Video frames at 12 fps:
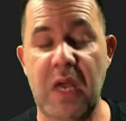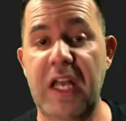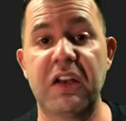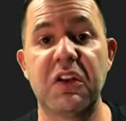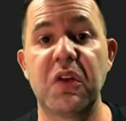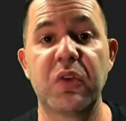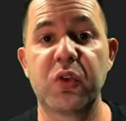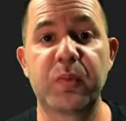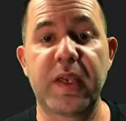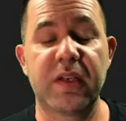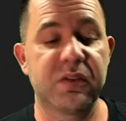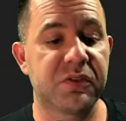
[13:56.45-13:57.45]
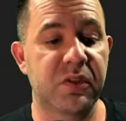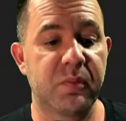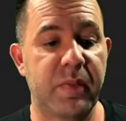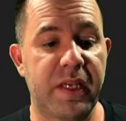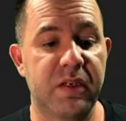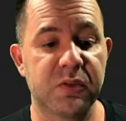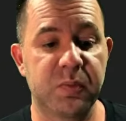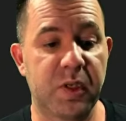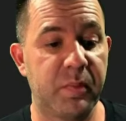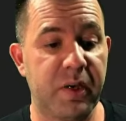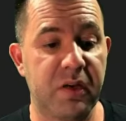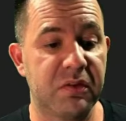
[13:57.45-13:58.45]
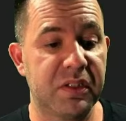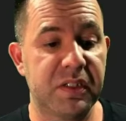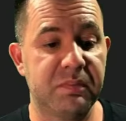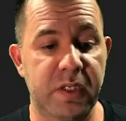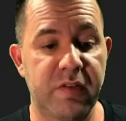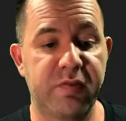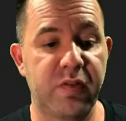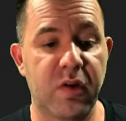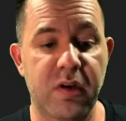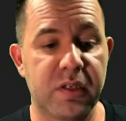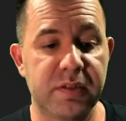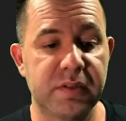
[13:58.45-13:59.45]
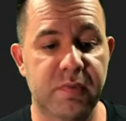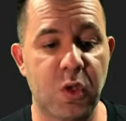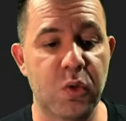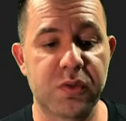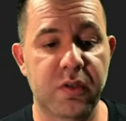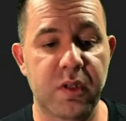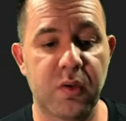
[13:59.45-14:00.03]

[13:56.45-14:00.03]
I didn't know those panels are panels, but apparently in Florida, those are the